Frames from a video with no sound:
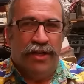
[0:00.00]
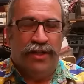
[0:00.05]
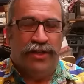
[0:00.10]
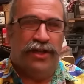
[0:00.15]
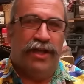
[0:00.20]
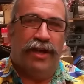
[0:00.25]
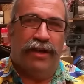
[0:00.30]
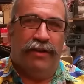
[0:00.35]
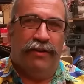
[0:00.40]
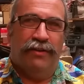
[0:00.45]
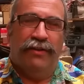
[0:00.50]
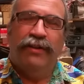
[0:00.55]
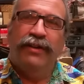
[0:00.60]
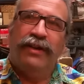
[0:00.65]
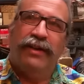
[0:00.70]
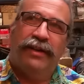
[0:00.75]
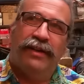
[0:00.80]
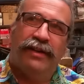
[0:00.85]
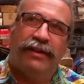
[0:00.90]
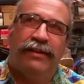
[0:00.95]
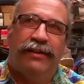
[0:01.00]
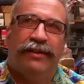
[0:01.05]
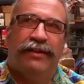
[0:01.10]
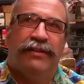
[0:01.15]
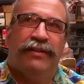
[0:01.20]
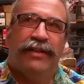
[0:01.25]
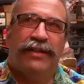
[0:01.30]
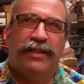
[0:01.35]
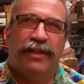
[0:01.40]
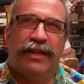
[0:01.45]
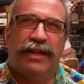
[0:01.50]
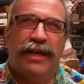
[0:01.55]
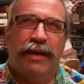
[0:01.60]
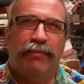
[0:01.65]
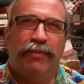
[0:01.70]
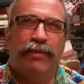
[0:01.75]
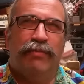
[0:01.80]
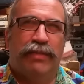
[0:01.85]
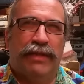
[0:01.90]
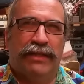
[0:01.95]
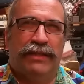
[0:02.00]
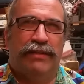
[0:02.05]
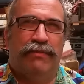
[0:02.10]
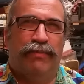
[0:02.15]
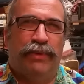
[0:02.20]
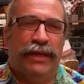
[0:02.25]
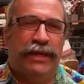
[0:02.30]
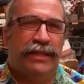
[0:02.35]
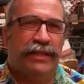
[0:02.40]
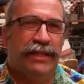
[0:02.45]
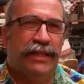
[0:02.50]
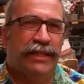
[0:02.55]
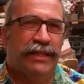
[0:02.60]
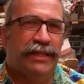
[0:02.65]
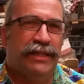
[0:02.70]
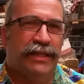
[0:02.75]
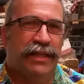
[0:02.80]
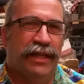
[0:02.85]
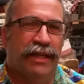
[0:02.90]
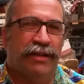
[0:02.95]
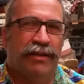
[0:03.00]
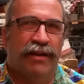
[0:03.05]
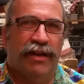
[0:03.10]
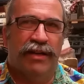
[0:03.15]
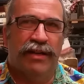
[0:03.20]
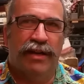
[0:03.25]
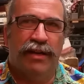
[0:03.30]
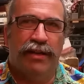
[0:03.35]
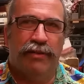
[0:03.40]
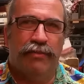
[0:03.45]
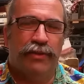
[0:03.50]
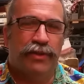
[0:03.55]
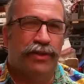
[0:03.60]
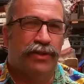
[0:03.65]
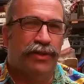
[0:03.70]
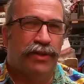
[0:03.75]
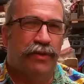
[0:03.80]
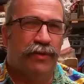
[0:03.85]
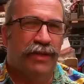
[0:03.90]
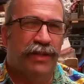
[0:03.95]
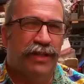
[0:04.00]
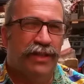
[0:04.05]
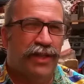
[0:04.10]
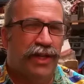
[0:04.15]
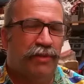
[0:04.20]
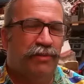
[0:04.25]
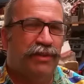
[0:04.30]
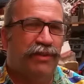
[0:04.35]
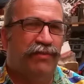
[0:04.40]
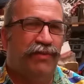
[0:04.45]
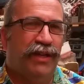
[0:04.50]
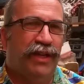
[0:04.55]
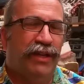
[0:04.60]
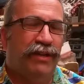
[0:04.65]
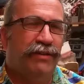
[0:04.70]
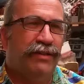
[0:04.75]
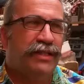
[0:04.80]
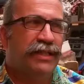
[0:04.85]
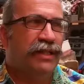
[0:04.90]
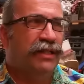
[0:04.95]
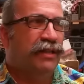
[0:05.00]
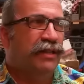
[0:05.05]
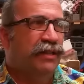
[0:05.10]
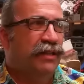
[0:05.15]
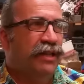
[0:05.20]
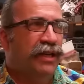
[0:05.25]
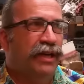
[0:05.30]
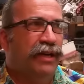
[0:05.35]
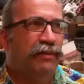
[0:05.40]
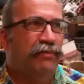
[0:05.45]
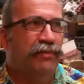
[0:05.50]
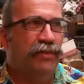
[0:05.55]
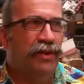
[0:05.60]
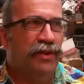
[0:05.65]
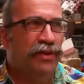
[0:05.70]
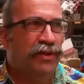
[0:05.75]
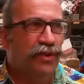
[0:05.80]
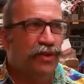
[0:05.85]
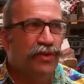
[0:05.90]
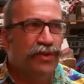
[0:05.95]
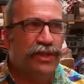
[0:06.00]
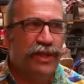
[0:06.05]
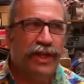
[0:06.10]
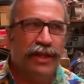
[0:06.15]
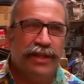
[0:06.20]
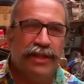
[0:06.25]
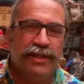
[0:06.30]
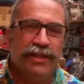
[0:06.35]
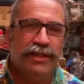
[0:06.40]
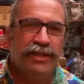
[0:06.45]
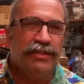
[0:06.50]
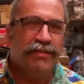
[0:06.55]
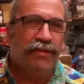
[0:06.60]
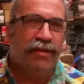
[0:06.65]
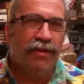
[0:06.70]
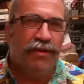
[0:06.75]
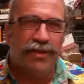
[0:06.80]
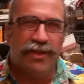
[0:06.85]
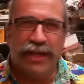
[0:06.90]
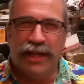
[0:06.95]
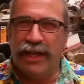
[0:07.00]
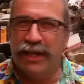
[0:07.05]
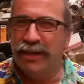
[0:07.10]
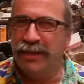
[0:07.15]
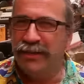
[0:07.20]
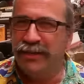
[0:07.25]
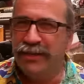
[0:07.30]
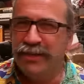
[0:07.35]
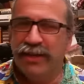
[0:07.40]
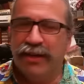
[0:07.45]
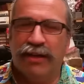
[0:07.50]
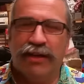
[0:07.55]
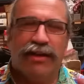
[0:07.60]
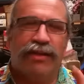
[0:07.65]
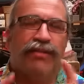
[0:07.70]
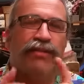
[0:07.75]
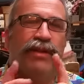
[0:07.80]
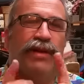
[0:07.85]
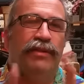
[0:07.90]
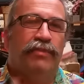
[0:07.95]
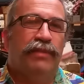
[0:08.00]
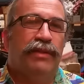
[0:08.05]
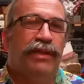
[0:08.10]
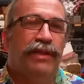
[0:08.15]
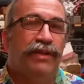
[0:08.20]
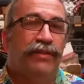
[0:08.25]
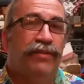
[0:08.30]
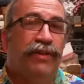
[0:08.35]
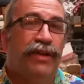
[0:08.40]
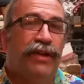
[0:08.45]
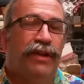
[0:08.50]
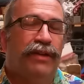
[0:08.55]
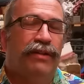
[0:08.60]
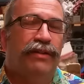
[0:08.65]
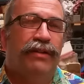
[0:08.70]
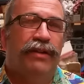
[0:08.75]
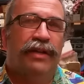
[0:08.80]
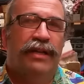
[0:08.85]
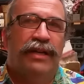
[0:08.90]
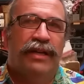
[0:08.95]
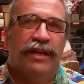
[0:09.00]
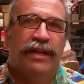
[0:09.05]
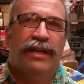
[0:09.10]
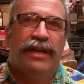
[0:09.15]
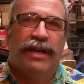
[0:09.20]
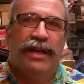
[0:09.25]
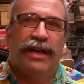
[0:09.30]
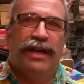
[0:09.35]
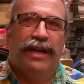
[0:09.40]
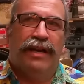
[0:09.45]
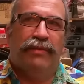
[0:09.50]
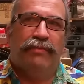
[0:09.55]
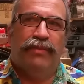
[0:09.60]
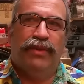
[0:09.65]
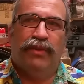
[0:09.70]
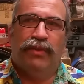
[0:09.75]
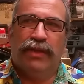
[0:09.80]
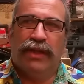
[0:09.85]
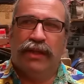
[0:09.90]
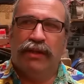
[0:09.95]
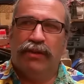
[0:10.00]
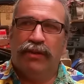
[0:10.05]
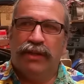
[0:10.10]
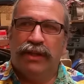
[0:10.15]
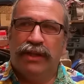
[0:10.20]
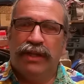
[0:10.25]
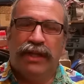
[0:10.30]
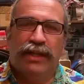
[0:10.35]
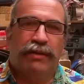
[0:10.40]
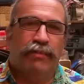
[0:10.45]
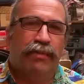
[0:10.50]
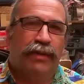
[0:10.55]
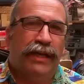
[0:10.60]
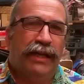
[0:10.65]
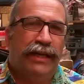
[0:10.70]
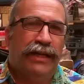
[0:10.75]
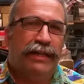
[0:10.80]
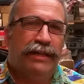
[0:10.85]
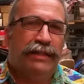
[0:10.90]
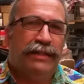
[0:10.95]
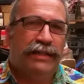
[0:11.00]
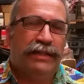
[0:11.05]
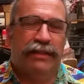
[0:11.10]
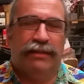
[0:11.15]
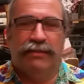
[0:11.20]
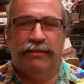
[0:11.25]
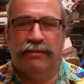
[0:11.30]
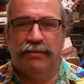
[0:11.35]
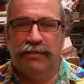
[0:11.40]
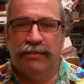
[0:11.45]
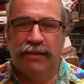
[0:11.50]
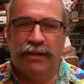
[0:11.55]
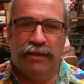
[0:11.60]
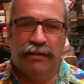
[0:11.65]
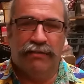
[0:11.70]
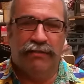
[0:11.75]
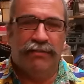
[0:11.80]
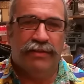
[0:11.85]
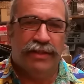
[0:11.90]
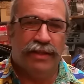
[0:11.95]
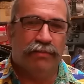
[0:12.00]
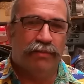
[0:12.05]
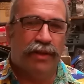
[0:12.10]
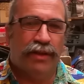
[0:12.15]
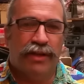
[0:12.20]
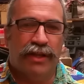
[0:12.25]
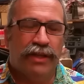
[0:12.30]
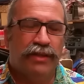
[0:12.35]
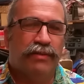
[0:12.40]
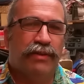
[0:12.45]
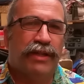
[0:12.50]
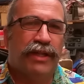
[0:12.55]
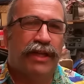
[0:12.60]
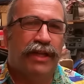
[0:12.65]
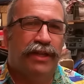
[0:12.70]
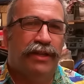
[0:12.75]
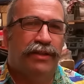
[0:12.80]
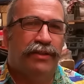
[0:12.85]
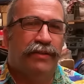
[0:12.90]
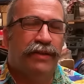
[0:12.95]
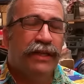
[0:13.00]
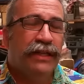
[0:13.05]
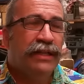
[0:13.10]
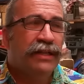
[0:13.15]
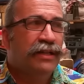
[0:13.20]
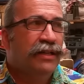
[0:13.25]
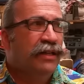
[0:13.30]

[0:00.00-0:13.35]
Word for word: So, there's a couple of bits and pieces that I don't know what to do with in terms of videos. Um, loose ends, odds and ends, I'm going to throw them in this video. Um, you'll get a look at the other plays and you know some of the things we're thinking of doing.